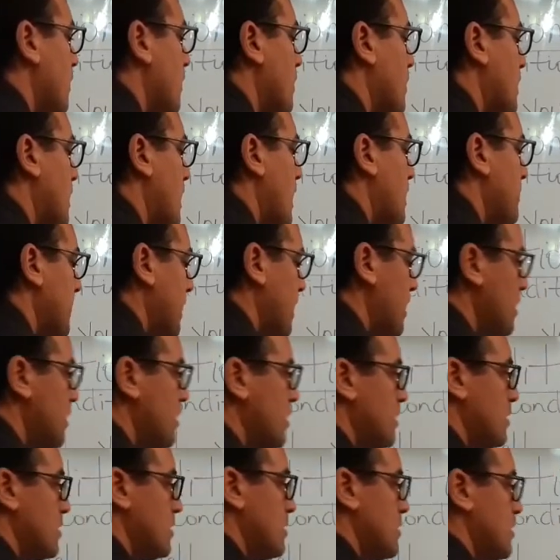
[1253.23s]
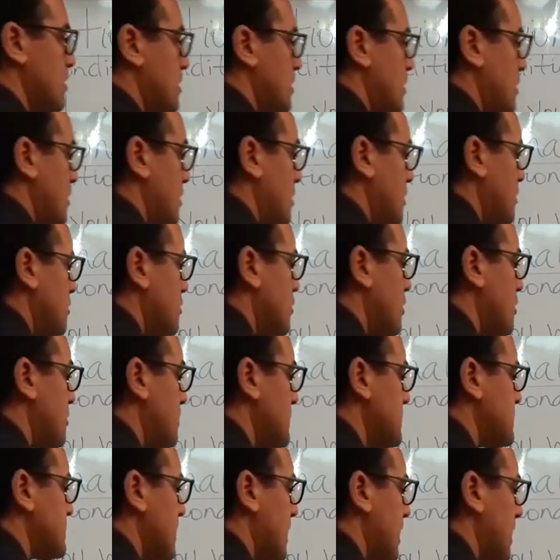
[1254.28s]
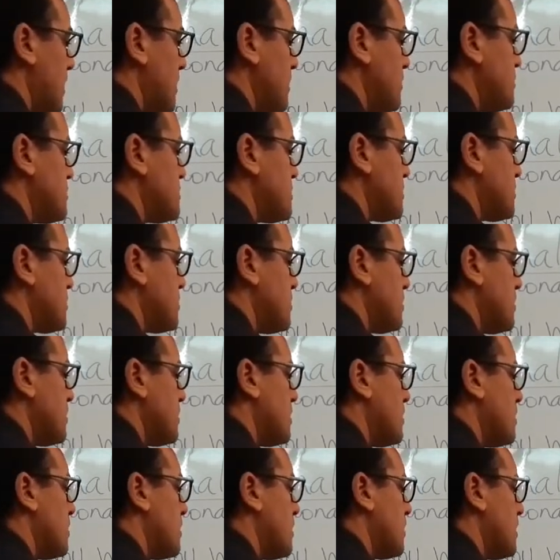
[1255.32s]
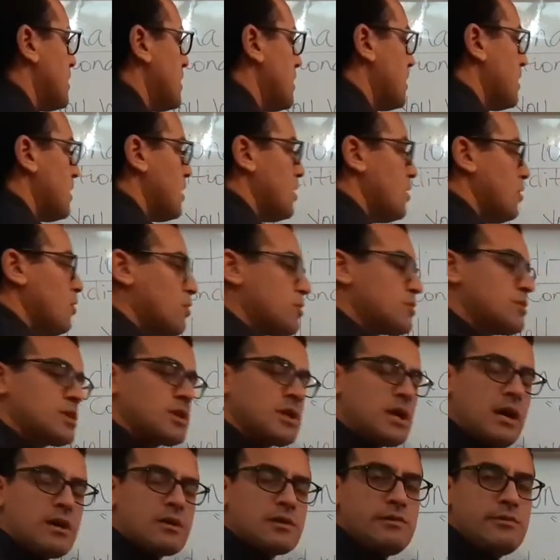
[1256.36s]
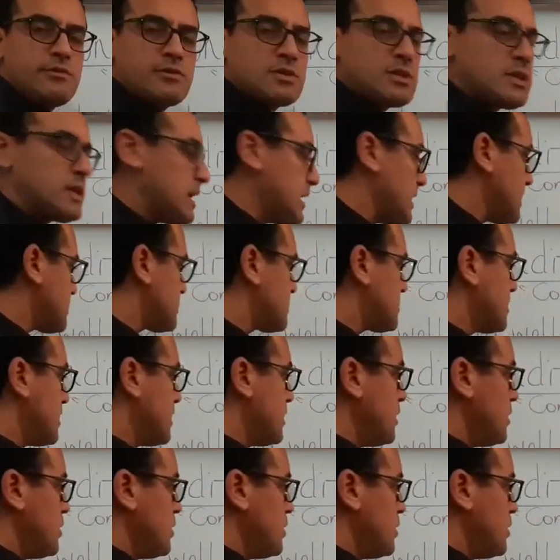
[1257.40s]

comma, the result or the conclusion is